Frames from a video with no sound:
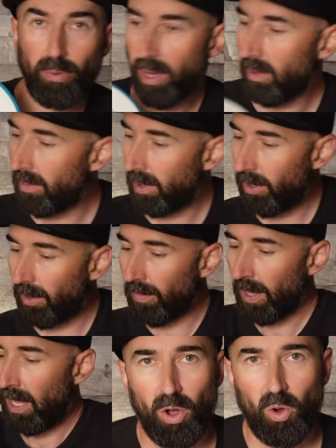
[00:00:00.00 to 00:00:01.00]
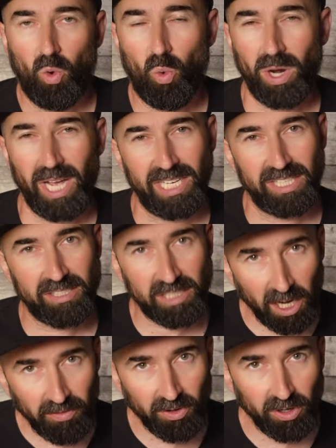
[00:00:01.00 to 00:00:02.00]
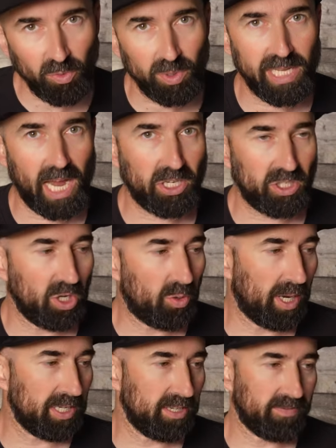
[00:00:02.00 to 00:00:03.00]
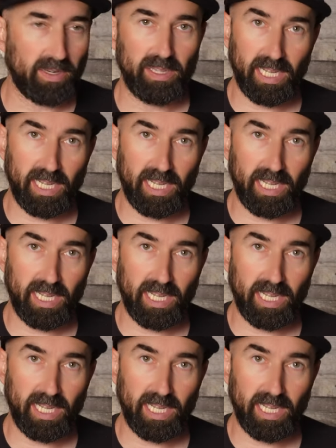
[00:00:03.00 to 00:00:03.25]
way? Maybe. What I discovered was actually quite different.